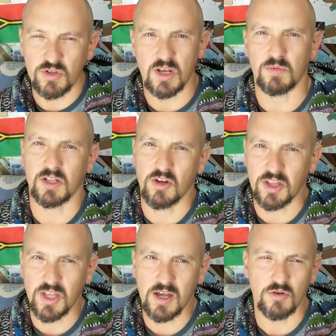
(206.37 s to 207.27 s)
or something
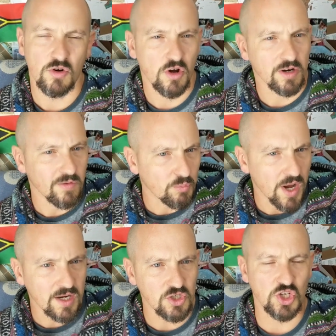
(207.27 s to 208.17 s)
like that, or kind of a
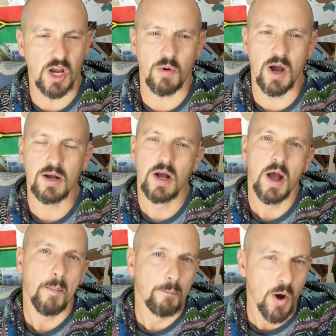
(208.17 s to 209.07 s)
bucket shower.
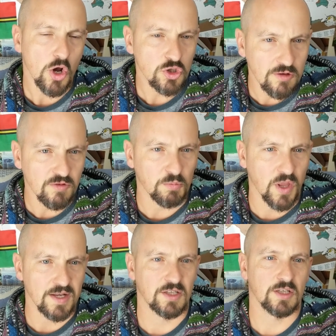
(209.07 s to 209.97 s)
Most of the
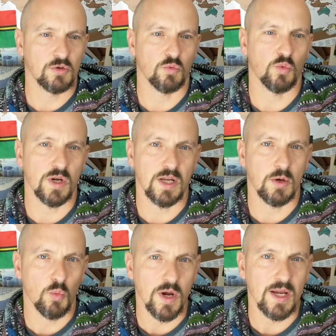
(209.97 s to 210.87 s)
places
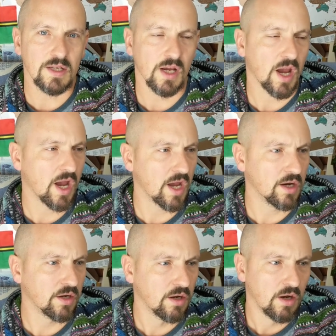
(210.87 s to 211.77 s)
we went
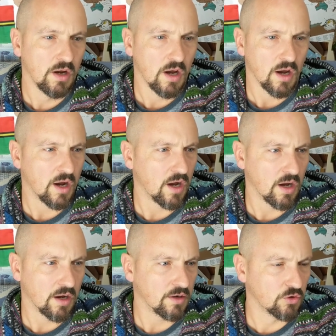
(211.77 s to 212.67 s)
had
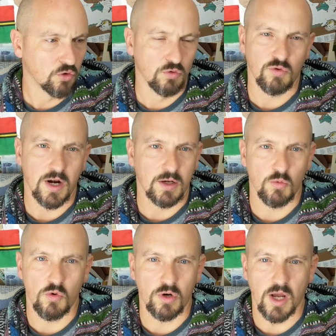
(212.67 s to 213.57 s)
good
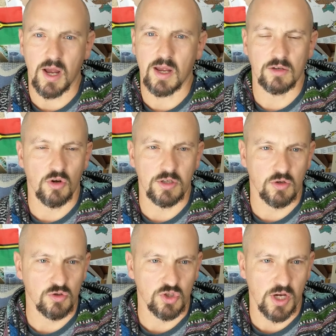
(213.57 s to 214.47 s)
running water and nice
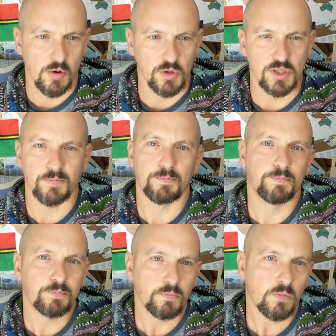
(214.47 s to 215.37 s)
hot showers.
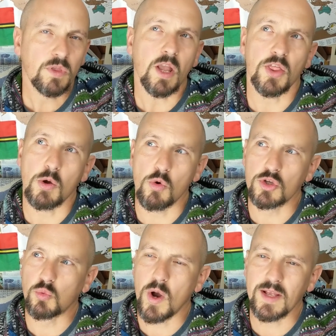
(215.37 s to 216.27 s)
There was